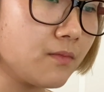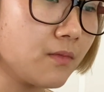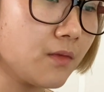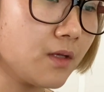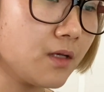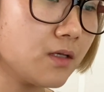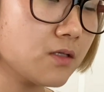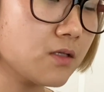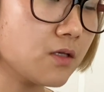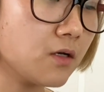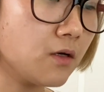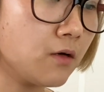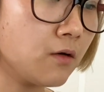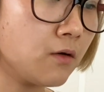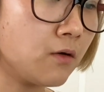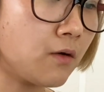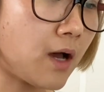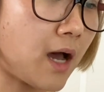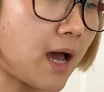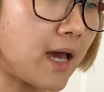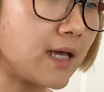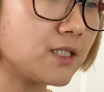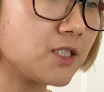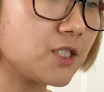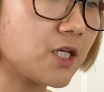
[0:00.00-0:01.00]
So
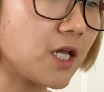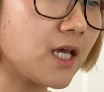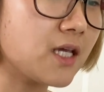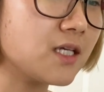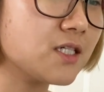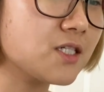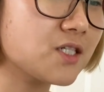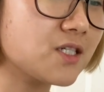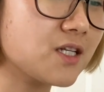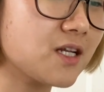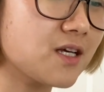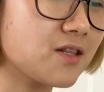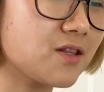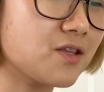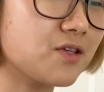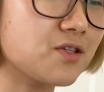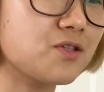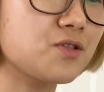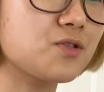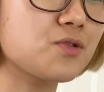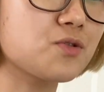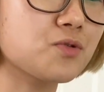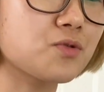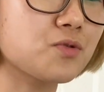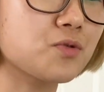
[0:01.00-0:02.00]
I changed the
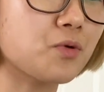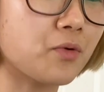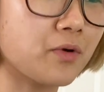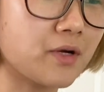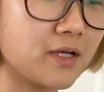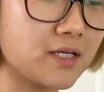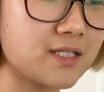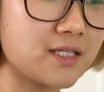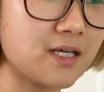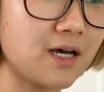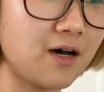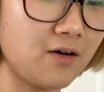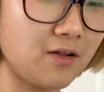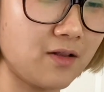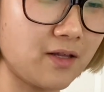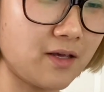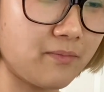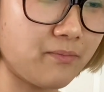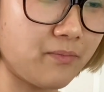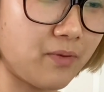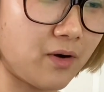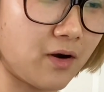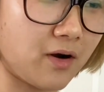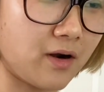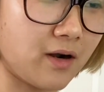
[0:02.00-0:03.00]
storytelling
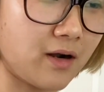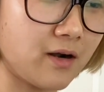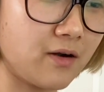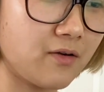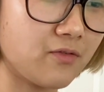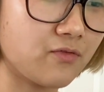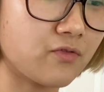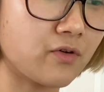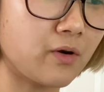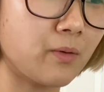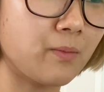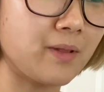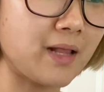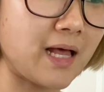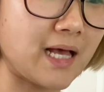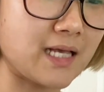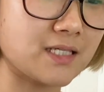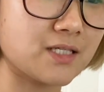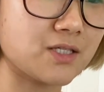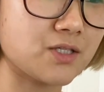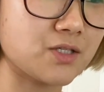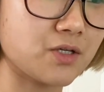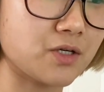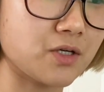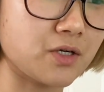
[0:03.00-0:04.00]
part from
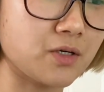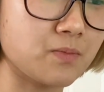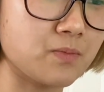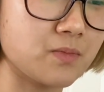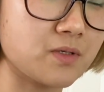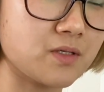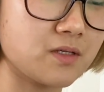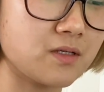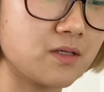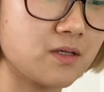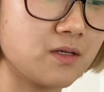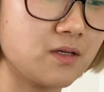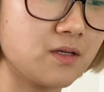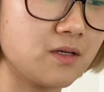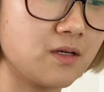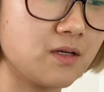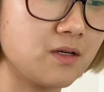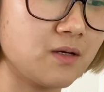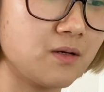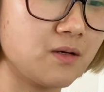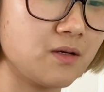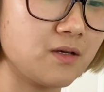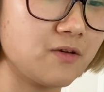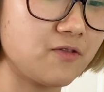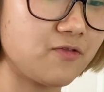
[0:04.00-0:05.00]
last term's
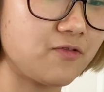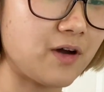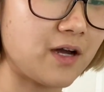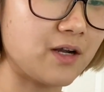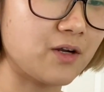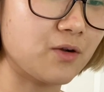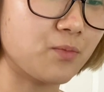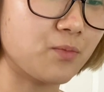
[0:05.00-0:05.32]
final